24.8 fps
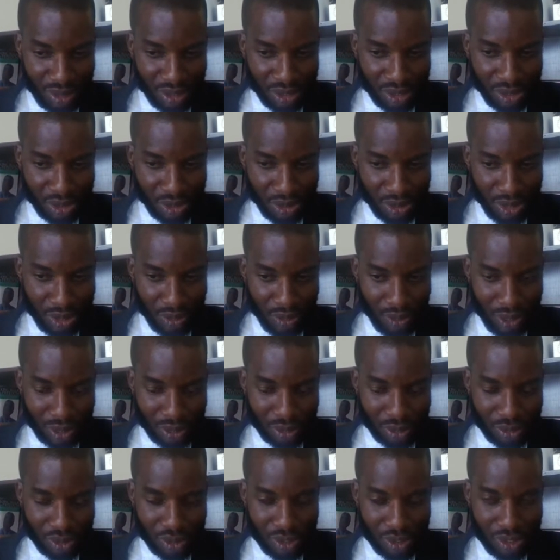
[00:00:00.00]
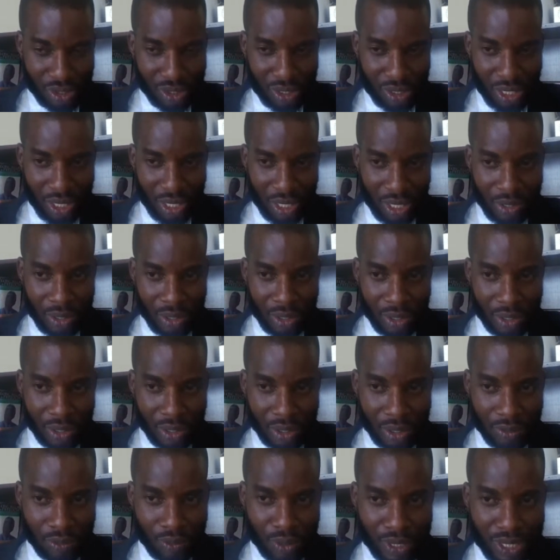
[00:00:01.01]
They only want to deal
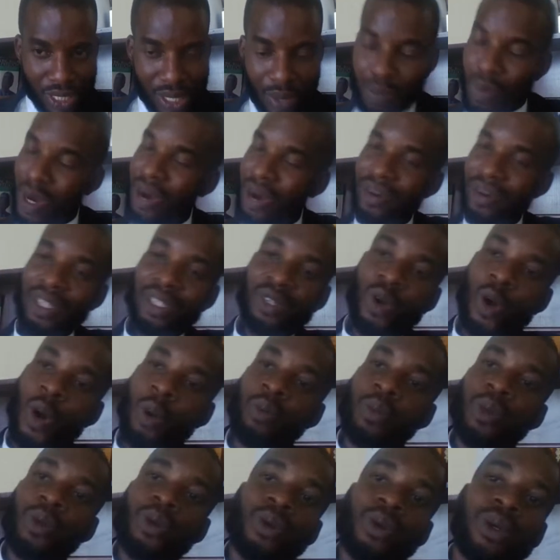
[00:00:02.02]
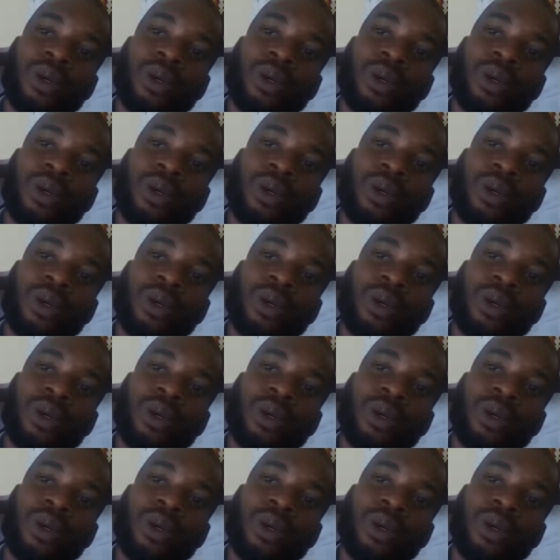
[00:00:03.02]
with a married couple